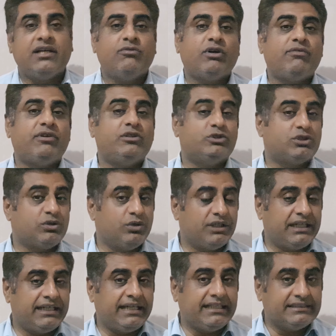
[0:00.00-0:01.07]
what was
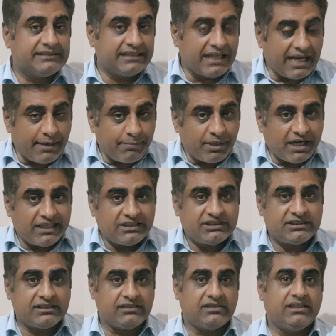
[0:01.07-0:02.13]
included is a
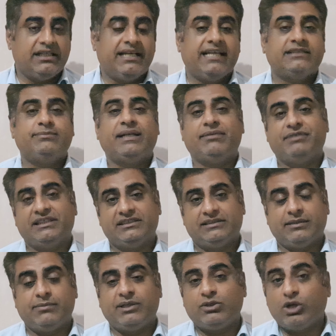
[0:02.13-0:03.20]
partial tax
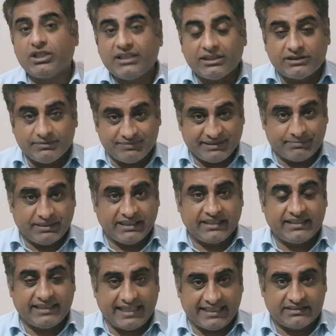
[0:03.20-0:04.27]
benefit, but not the
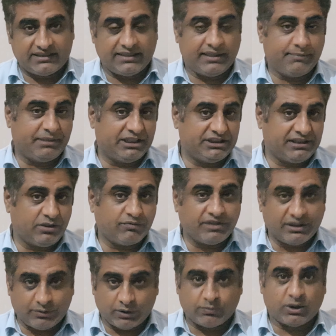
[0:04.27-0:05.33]
sweeping tax elimination
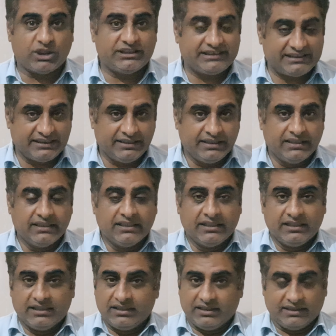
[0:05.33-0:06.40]
that was promised.
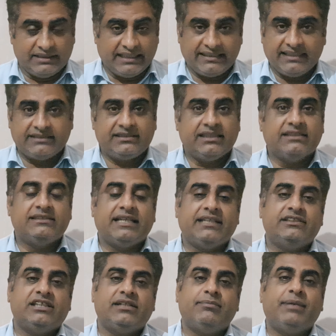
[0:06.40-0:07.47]
That
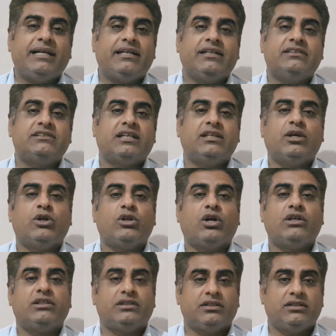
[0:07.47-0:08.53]
distinction matters a
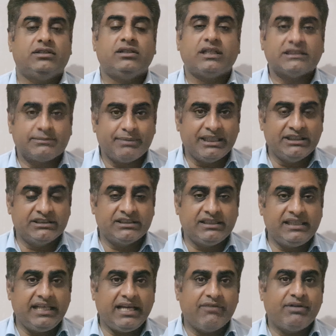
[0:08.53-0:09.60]
lot,
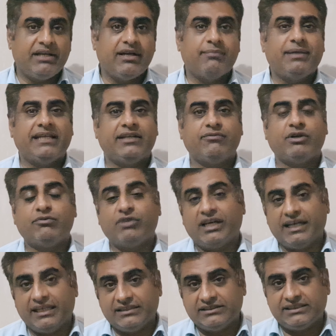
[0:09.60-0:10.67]
especially when planning your
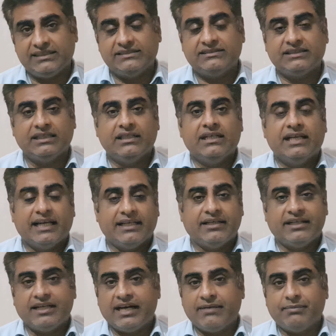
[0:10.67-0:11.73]
finances
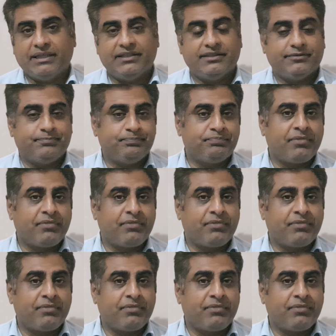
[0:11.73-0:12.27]
in retirement.